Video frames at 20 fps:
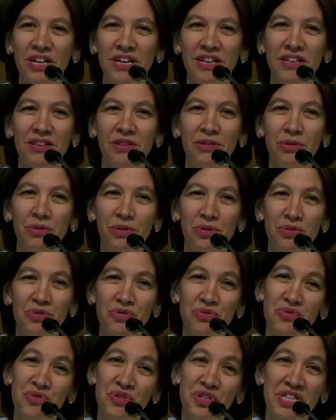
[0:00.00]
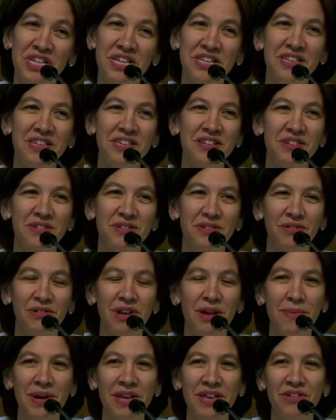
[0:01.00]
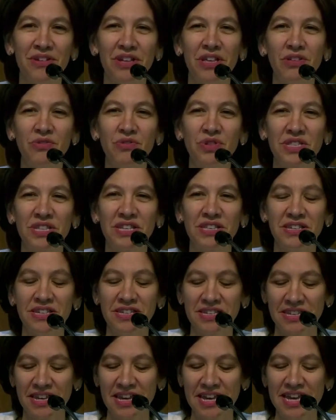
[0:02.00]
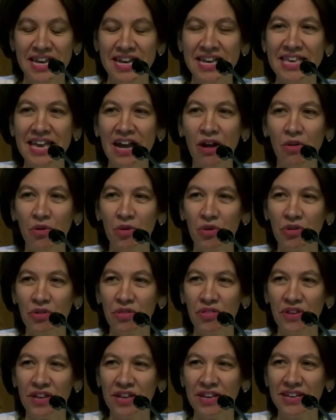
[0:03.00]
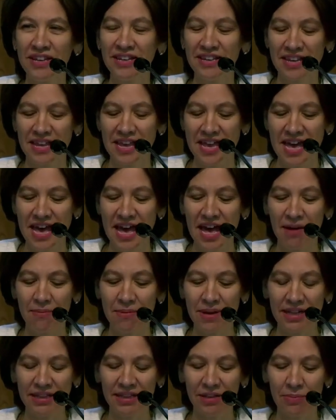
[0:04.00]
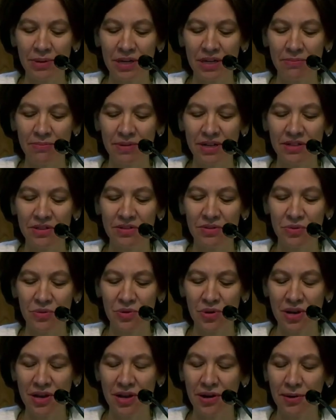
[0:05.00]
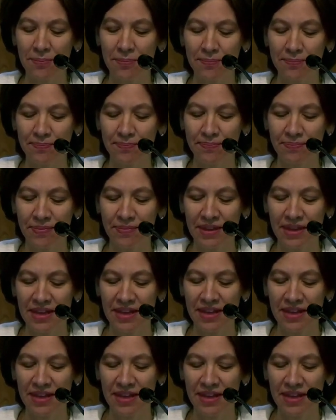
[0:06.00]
I wanted to tell it because most of you already know Beate Beckmann.